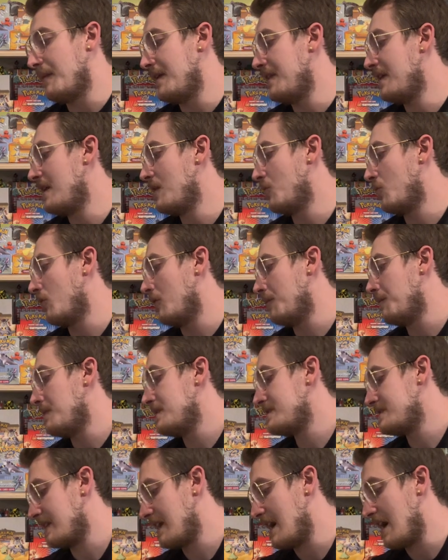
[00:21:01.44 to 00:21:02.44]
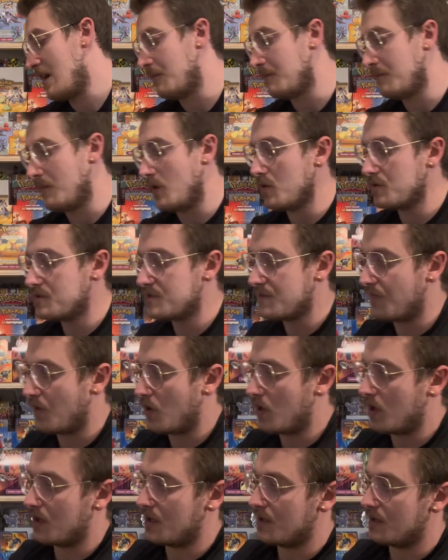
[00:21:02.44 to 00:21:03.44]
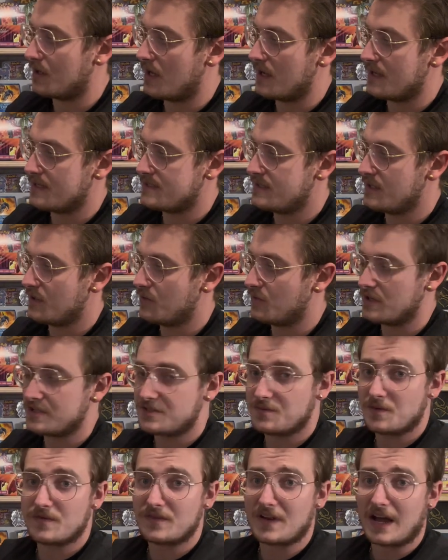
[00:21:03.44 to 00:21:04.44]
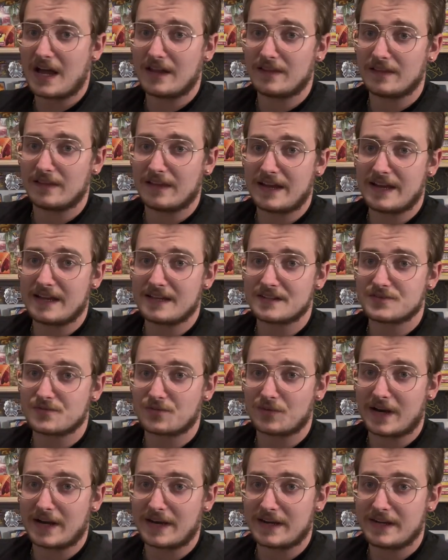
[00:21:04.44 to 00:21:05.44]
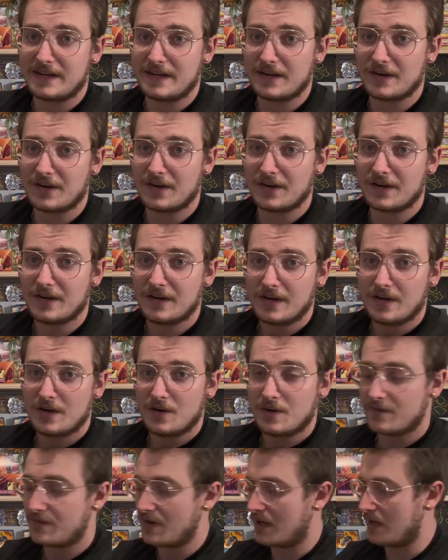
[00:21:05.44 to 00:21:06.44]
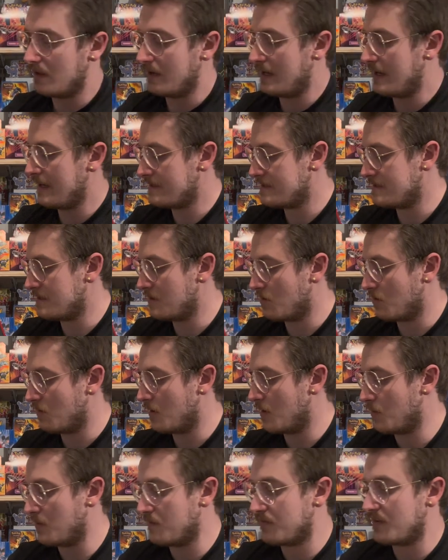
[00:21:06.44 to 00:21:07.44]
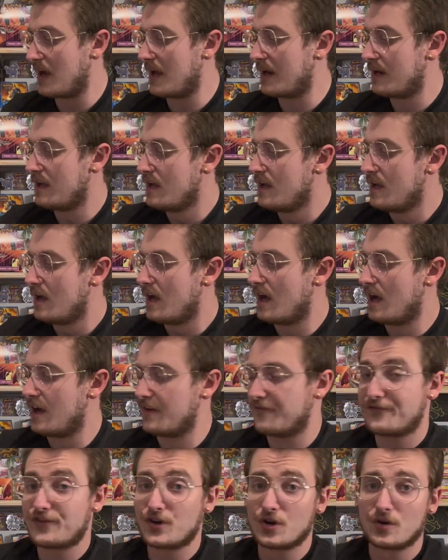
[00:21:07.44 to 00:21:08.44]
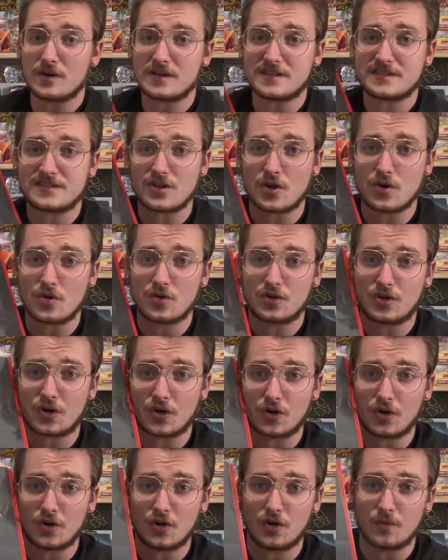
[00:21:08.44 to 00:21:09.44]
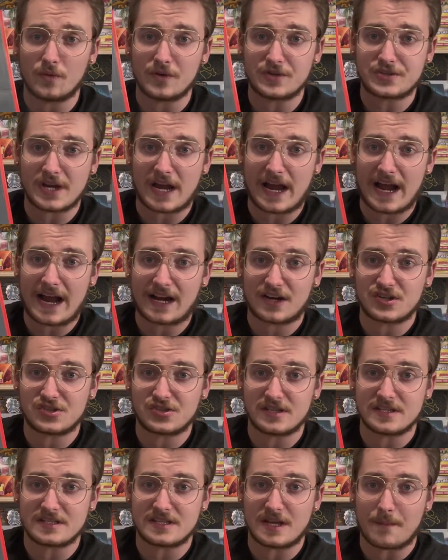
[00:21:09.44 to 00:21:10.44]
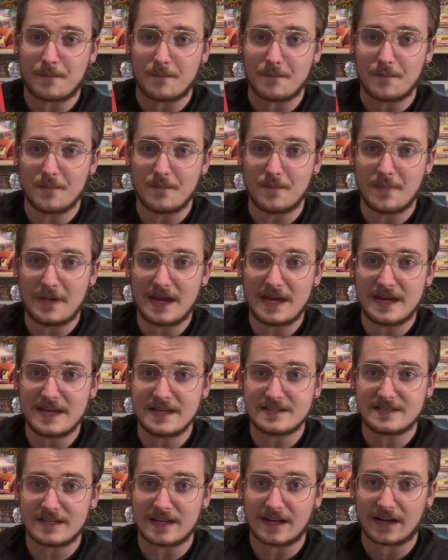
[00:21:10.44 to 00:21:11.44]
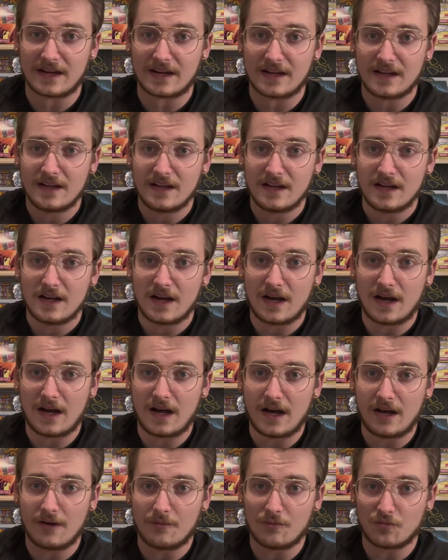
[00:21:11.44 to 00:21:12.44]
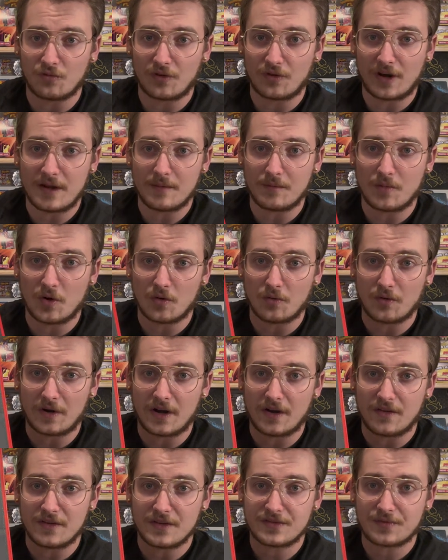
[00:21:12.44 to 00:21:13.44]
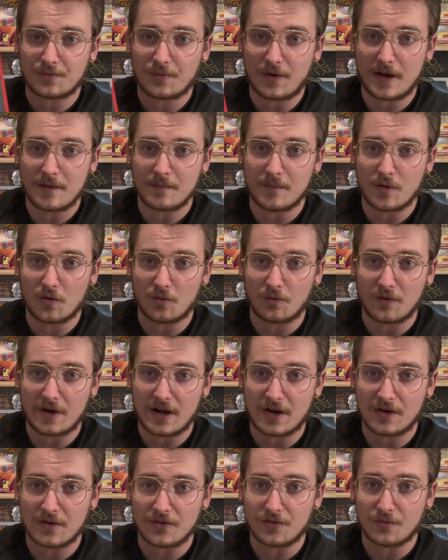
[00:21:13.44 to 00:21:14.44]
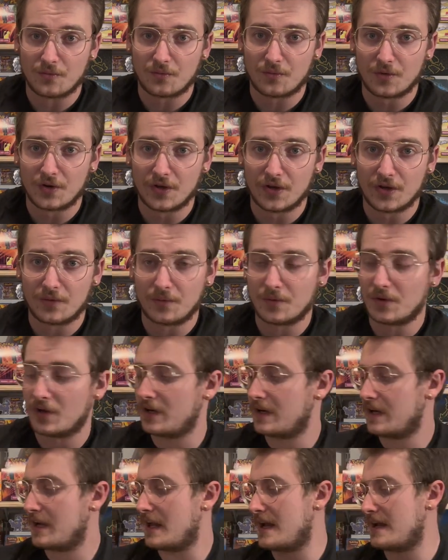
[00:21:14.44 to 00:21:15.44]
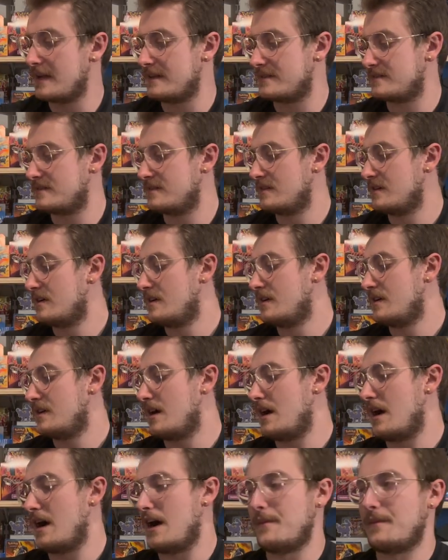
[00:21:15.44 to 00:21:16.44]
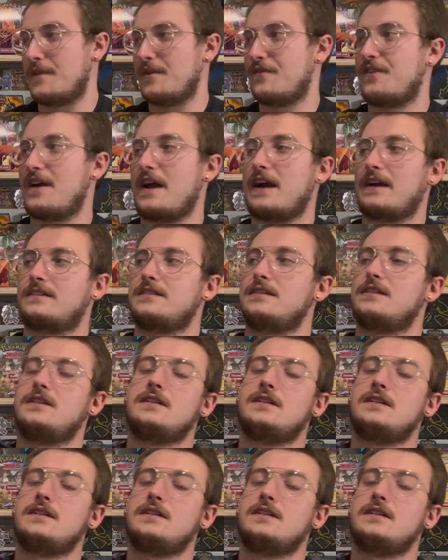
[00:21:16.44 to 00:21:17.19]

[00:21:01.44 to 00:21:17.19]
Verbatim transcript: and then we're missing out most of our uh, secrets. We've got Lance right here. We've got a Lance secret rare. We've got uh, Furisode Girl, which actually is an amazing... Um, rainbow rare. This rainbow rare is really, really nice. Um, in fact,